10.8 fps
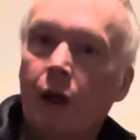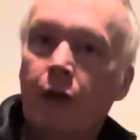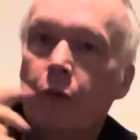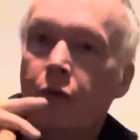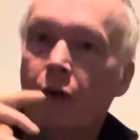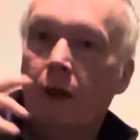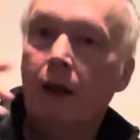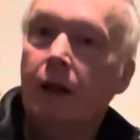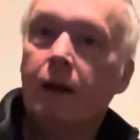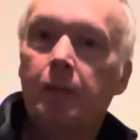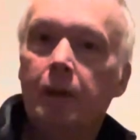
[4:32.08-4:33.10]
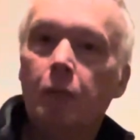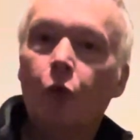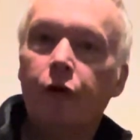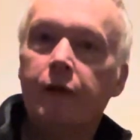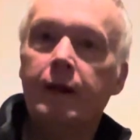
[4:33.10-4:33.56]
It was a little bit
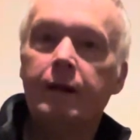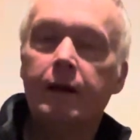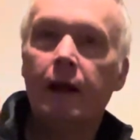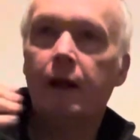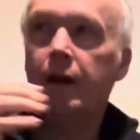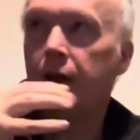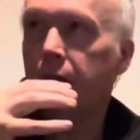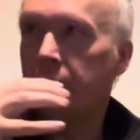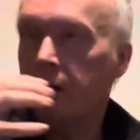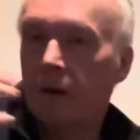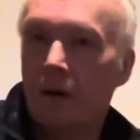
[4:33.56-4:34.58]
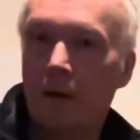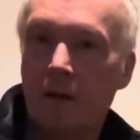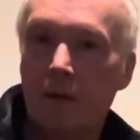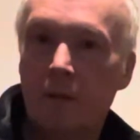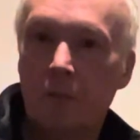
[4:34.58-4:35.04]
more detail, a
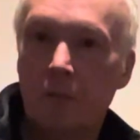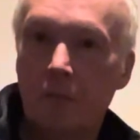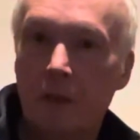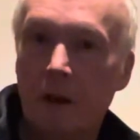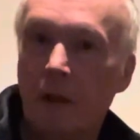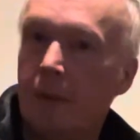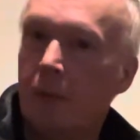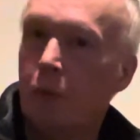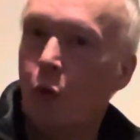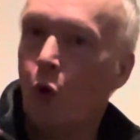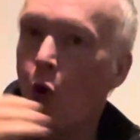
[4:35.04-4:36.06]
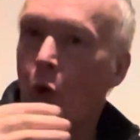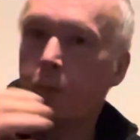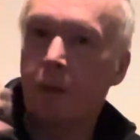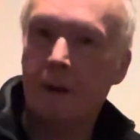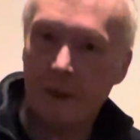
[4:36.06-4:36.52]
little bit more
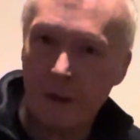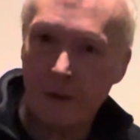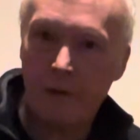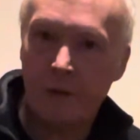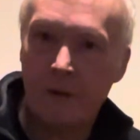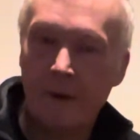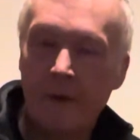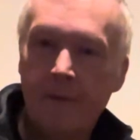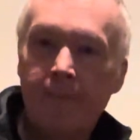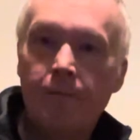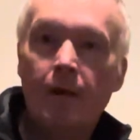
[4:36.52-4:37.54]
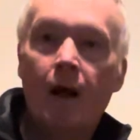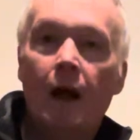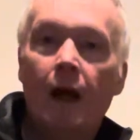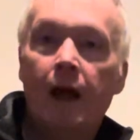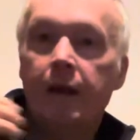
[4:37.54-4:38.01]
openness
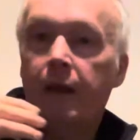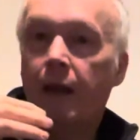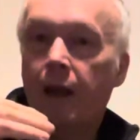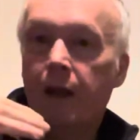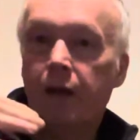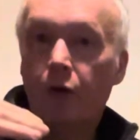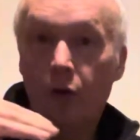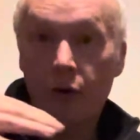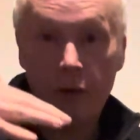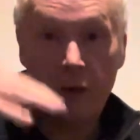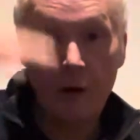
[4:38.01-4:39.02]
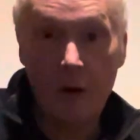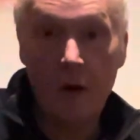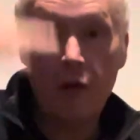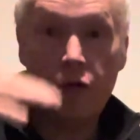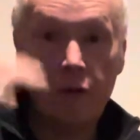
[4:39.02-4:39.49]
in
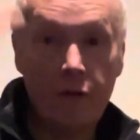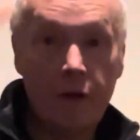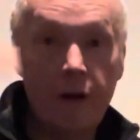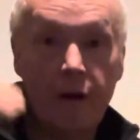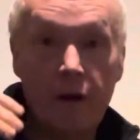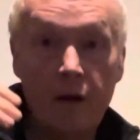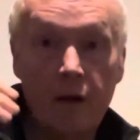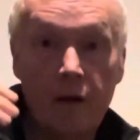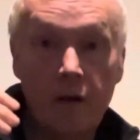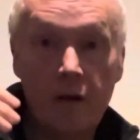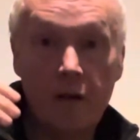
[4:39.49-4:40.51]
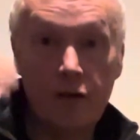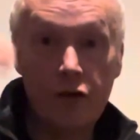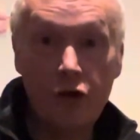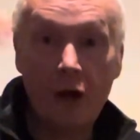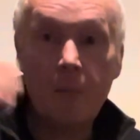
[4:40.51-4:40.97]
the sort of like the
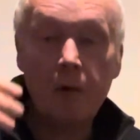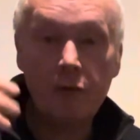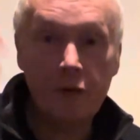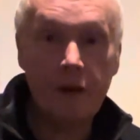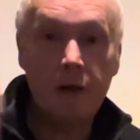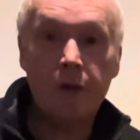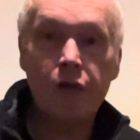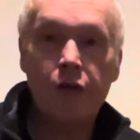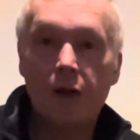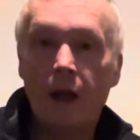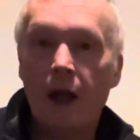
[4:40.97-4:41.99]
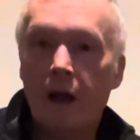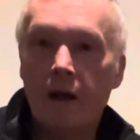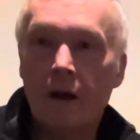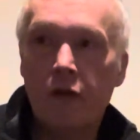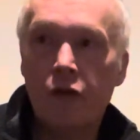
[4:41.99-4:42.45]
treble frequency
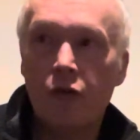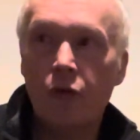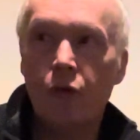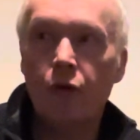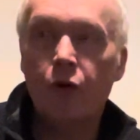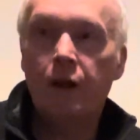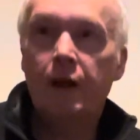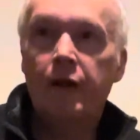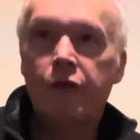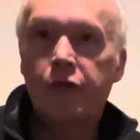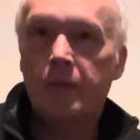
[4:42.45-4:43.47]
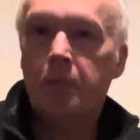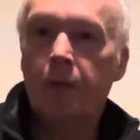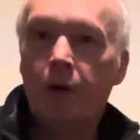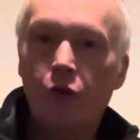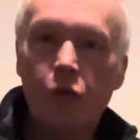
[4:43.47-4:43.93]
areas. So
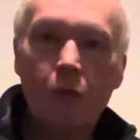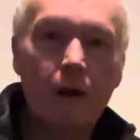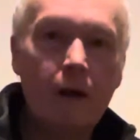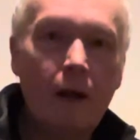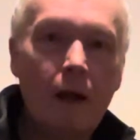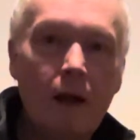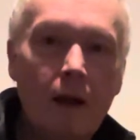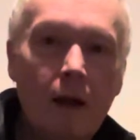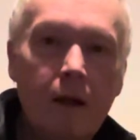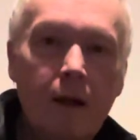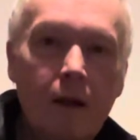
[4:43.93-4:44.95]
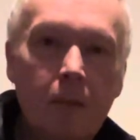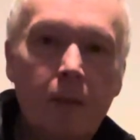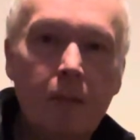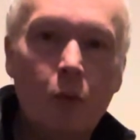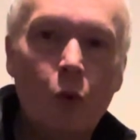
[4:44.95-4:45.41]
cymbals were a little
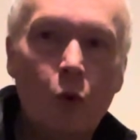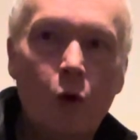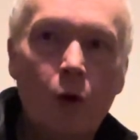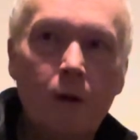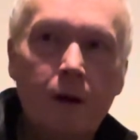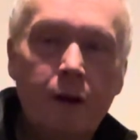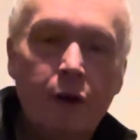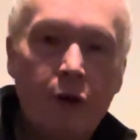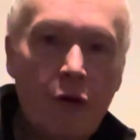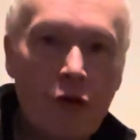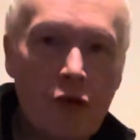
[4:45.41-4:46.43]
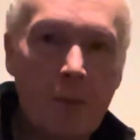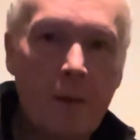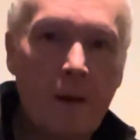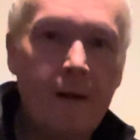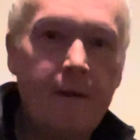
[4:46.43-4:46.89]
bit more
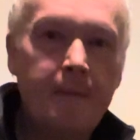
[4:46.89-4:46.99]
crisper.